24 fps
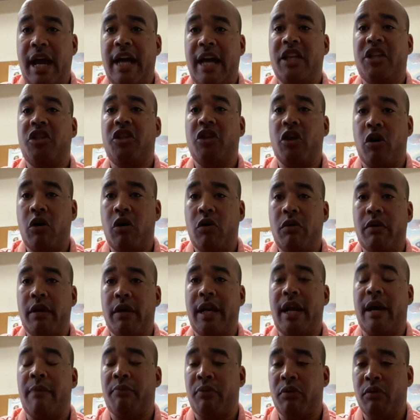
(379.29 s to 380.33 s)
I show
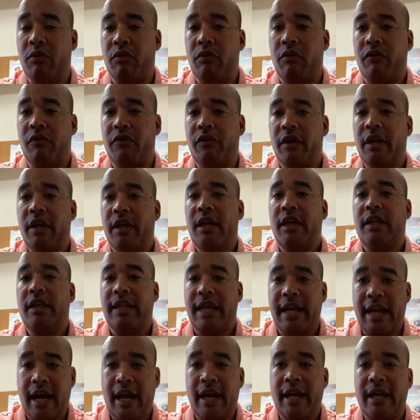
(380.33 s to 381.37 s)
and I prove
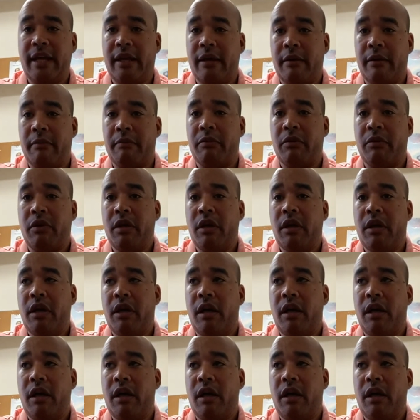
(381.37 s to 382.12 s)
that I am